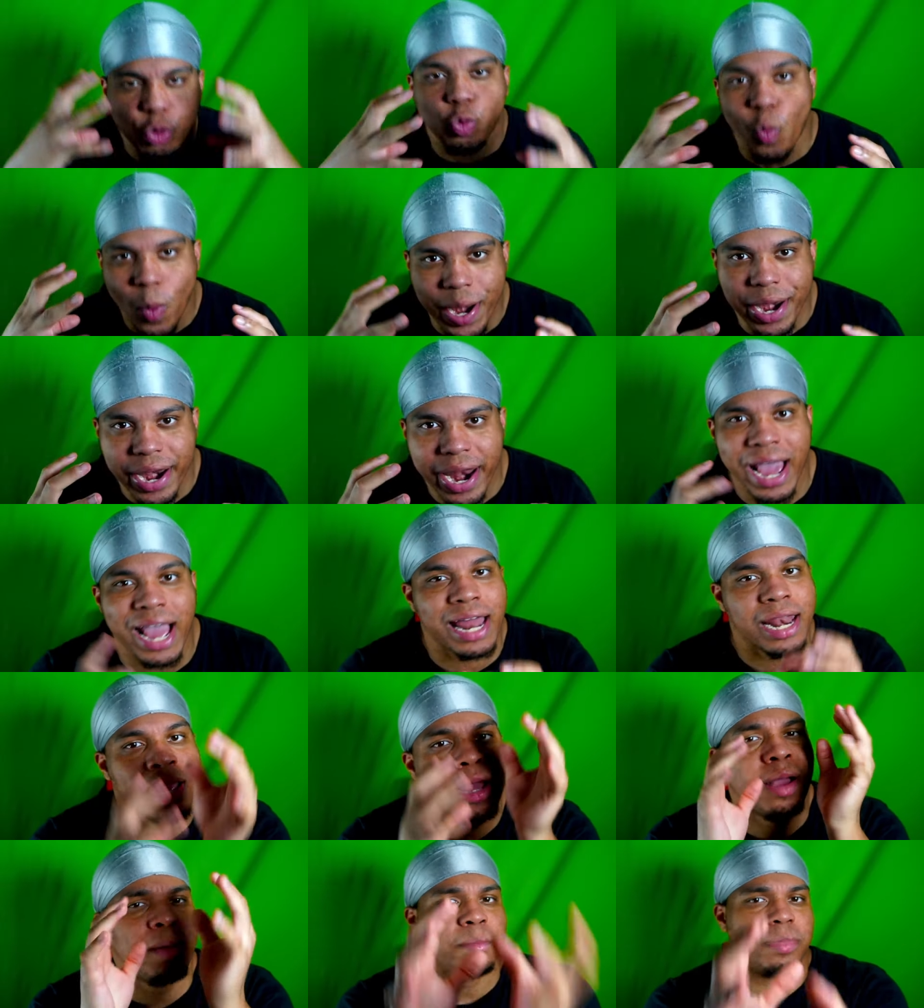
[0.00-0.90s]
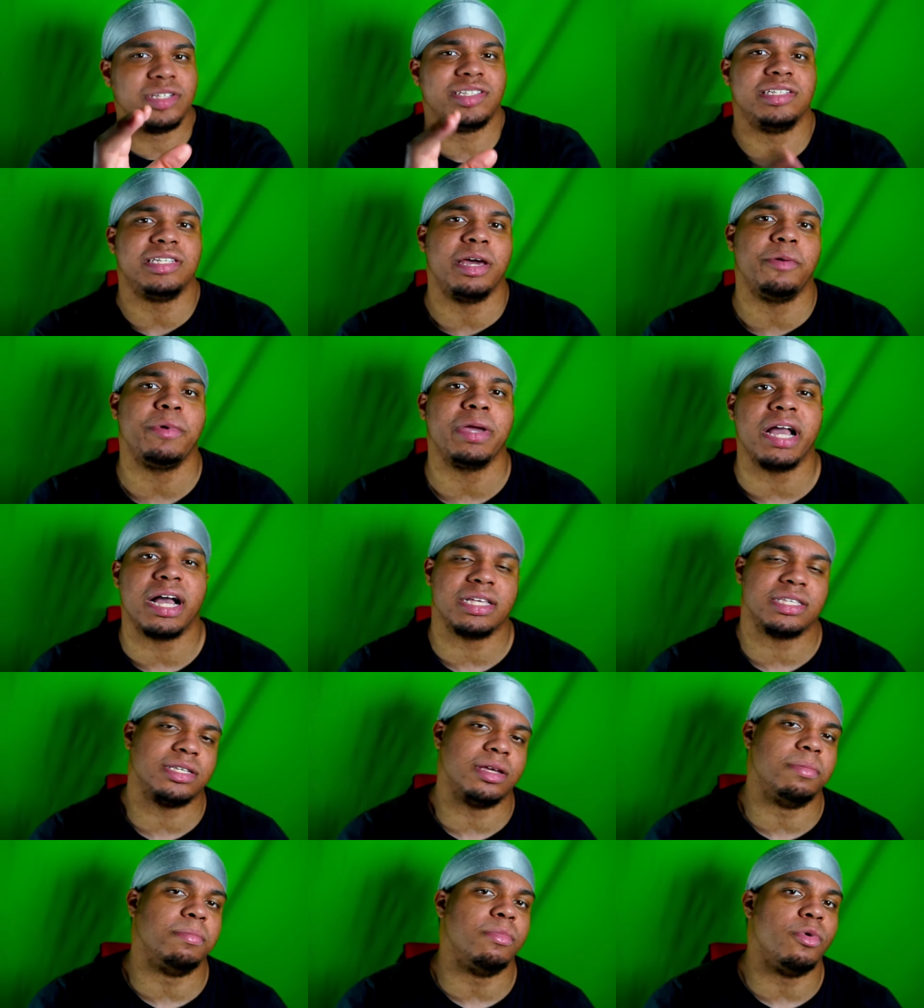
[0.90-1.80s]
and whatnot but today we
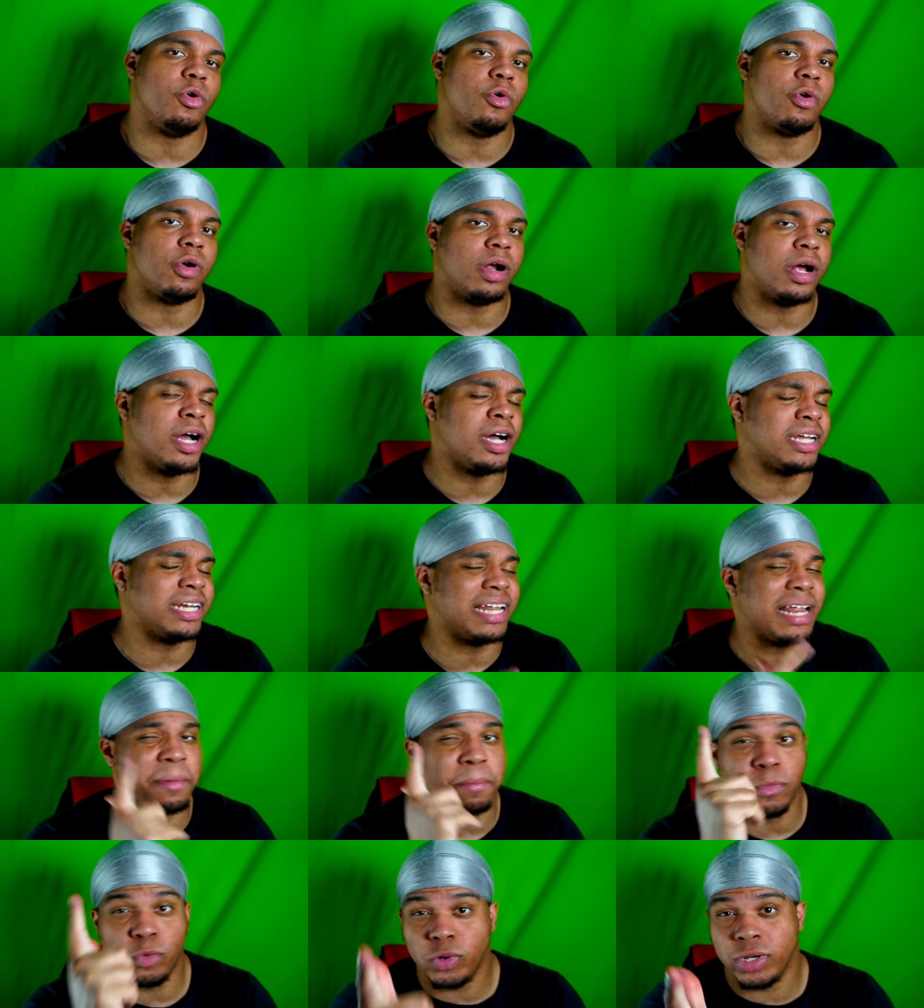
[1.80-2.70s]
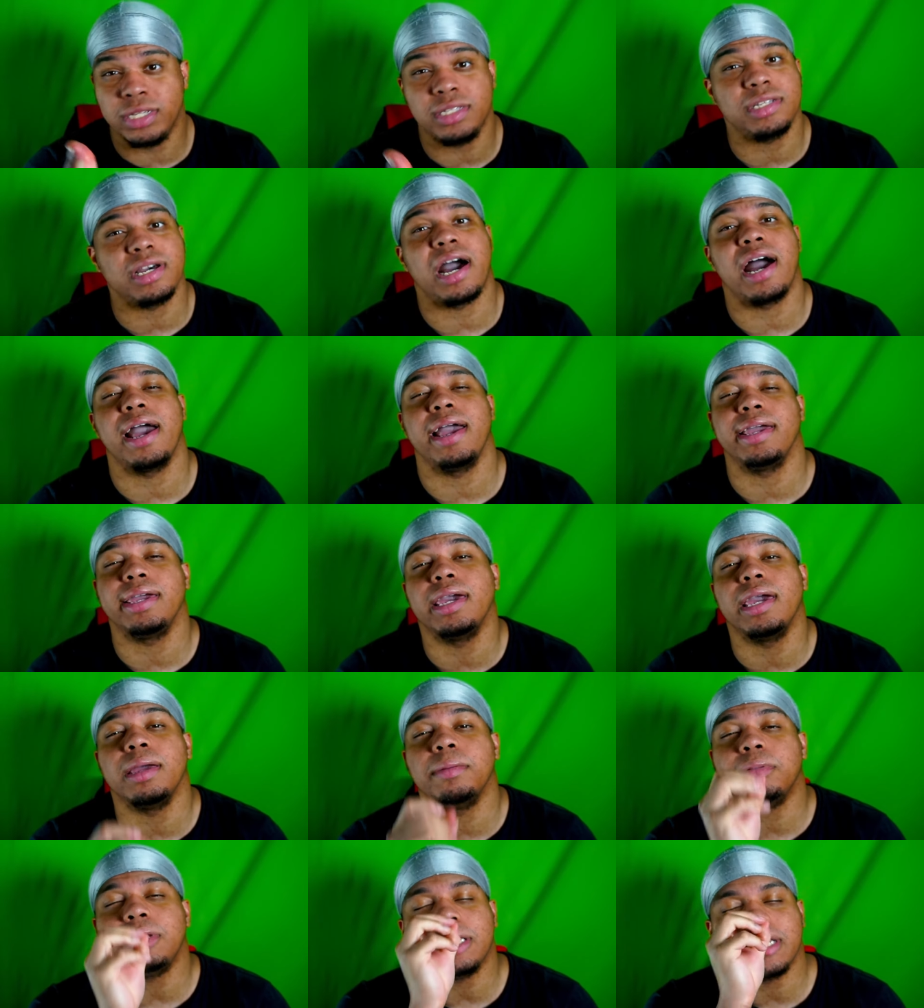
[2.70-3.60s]
got some more of that muay thai
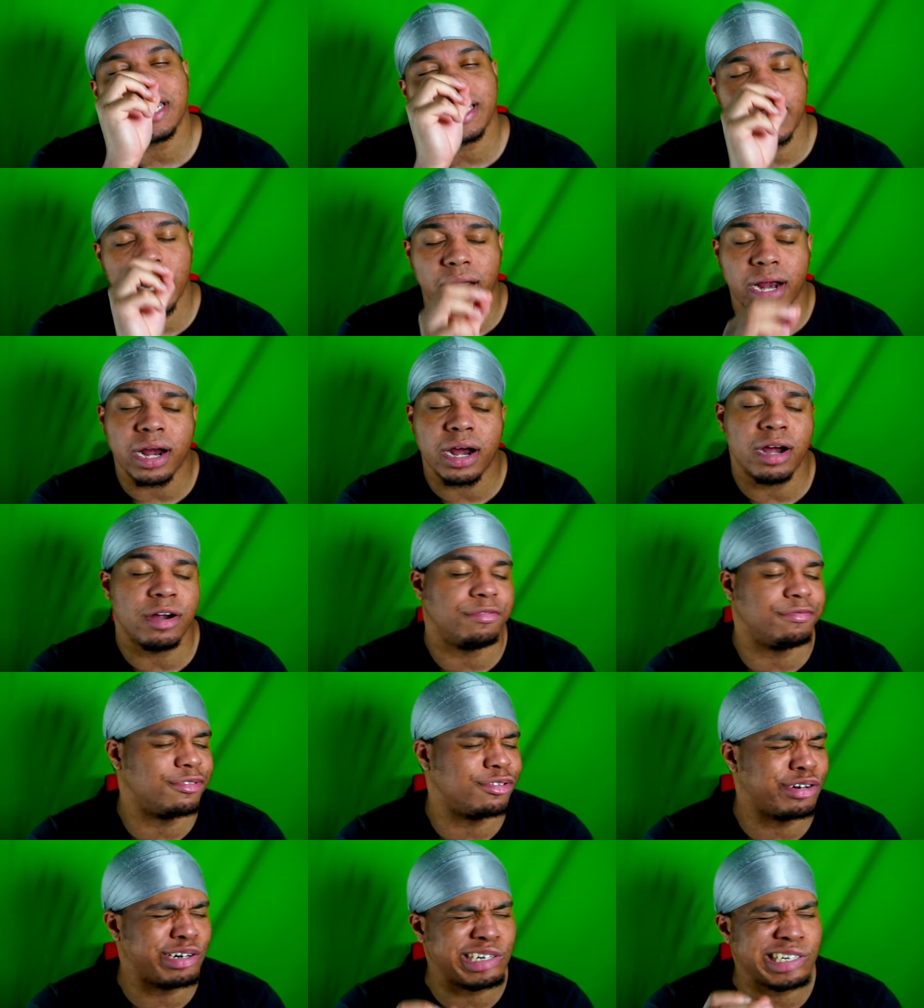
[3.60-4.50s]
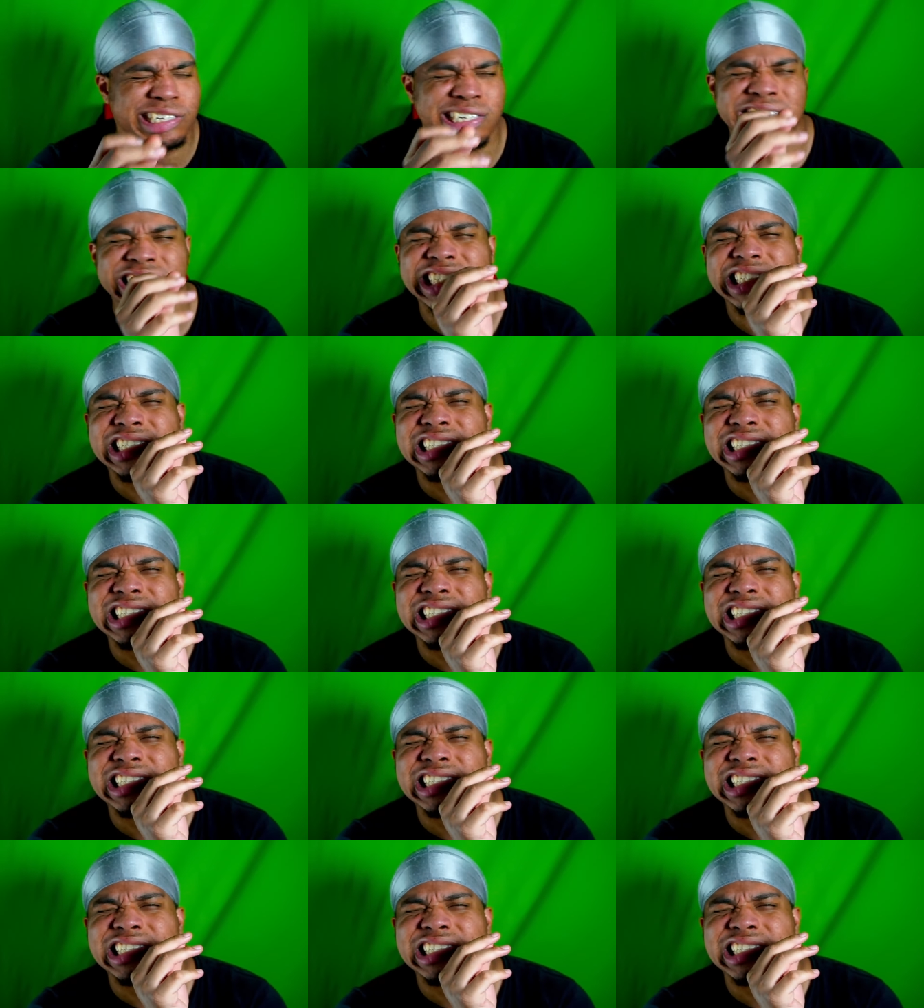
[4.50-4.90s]
gameplay that i covered